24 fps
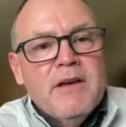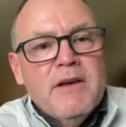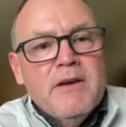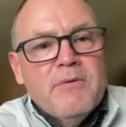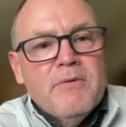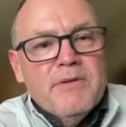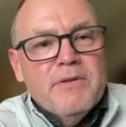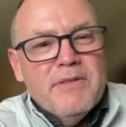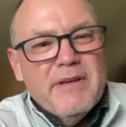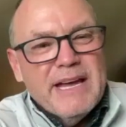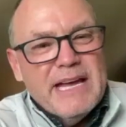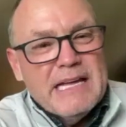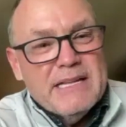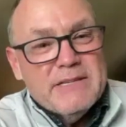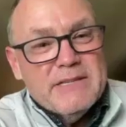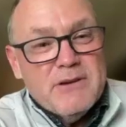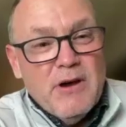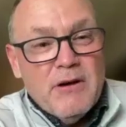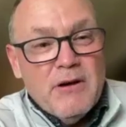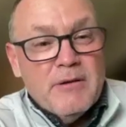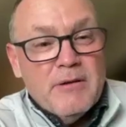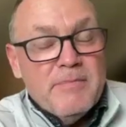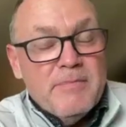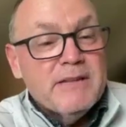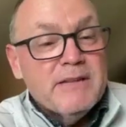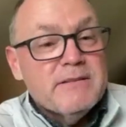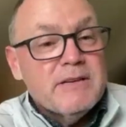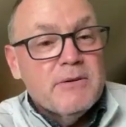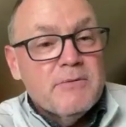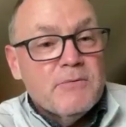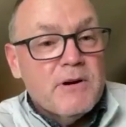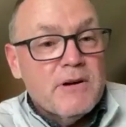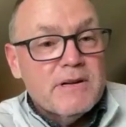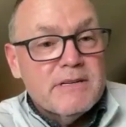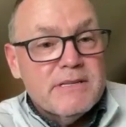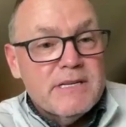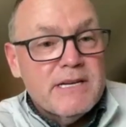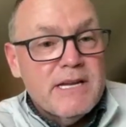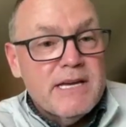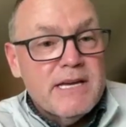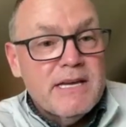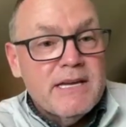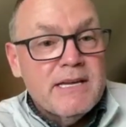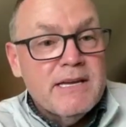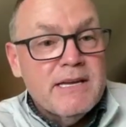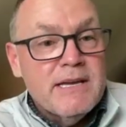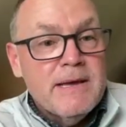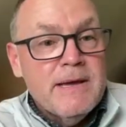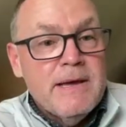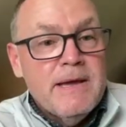with like it's augmenting work today,